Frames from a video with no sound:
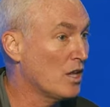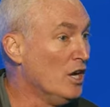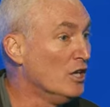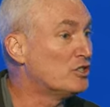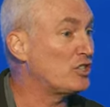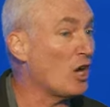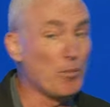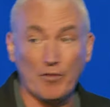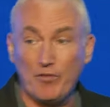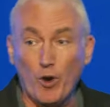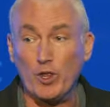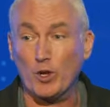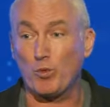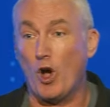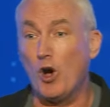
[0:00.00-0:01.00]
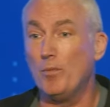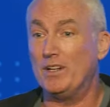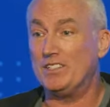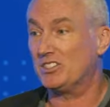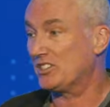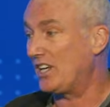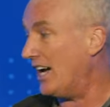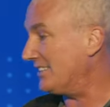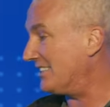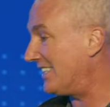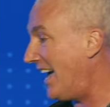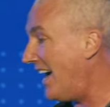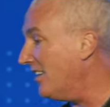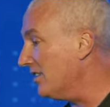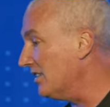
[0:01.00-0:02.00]
So before the Romans got to
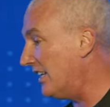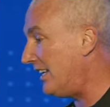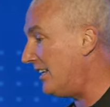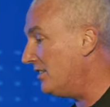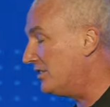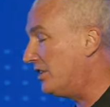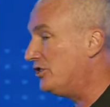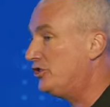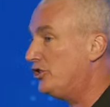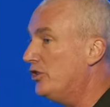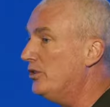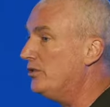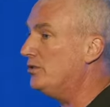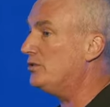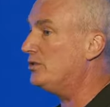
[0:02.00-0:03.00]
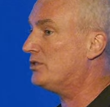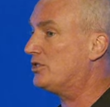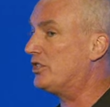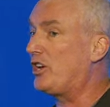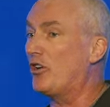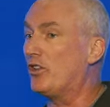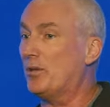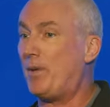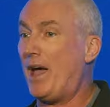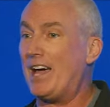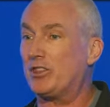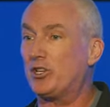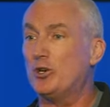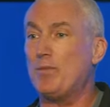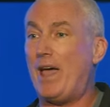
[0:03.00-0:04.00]
Galilee, the Jews, to go to the
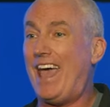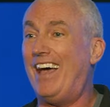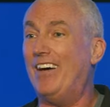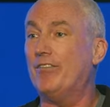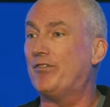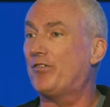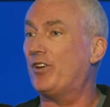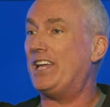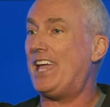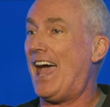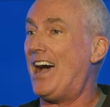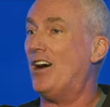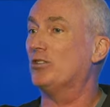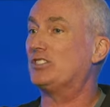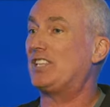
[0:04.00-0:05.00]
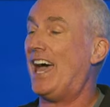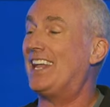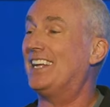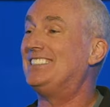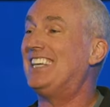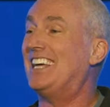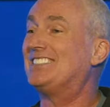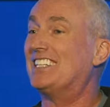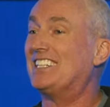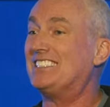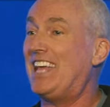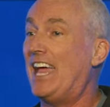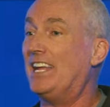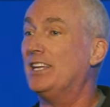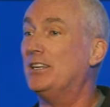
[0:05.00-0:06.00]
bathroom, every house had a
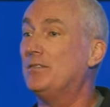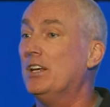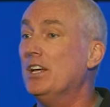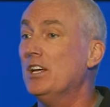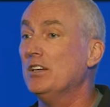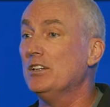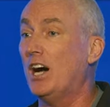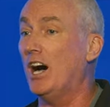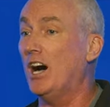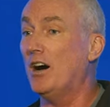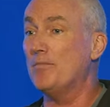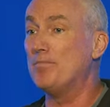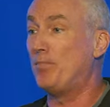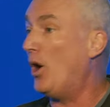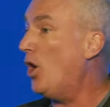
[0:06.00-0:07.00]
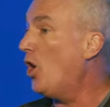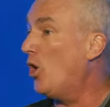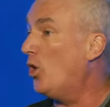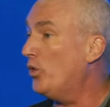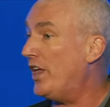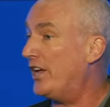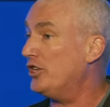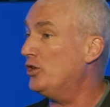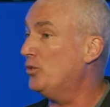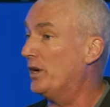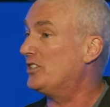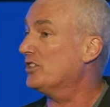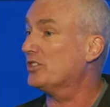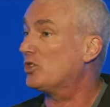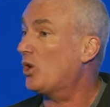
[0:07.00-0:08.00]
designated uh, bowl that you
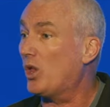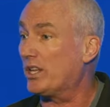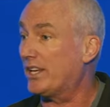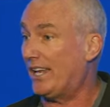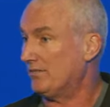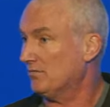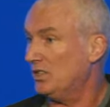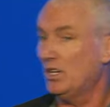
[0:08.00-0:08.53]
went to the toilet in.